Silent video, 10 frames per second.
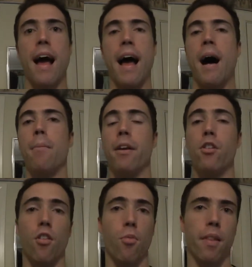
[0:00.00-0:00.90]
Um, and
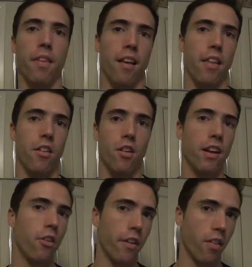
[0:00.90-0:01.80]
you can split this either, you
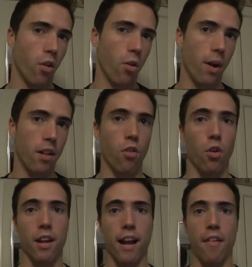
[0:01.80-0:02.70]
can drink this all at once
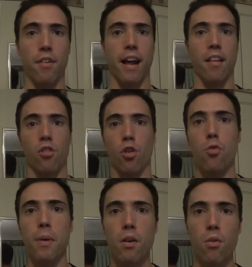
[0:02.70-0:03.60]
or you can have it as
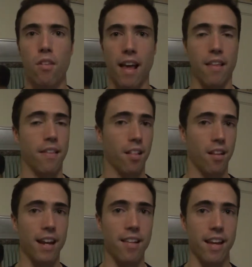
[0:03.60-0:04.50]
two meals and that's
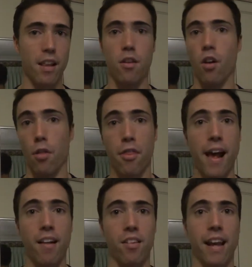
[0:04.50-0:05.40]
an easy, you know,
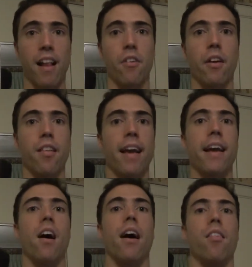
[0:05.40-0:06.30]
thousand calories
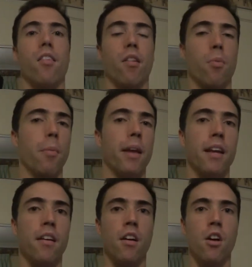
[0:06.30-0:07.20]
there guys. So that's
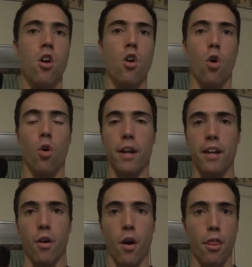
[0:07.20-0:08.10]
probably already,
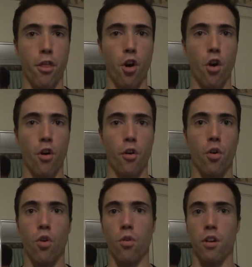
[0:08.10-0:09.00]
you know, a third
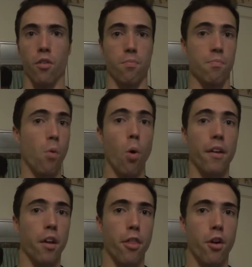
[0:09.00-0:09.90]
or, you know,
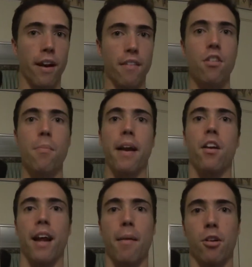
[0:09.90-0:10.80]
more than a third even
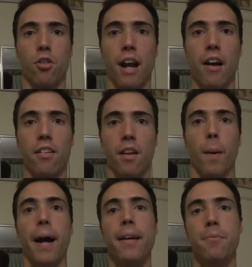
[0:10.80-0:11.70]
depending on how much you currently
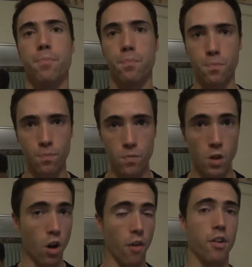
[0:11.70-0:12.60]
weigh
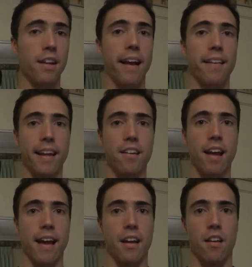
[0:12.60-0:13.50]
you know, of your daily
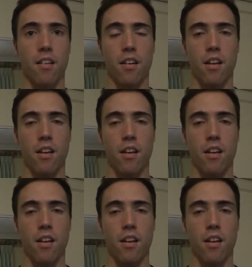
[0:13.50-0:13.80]
intake.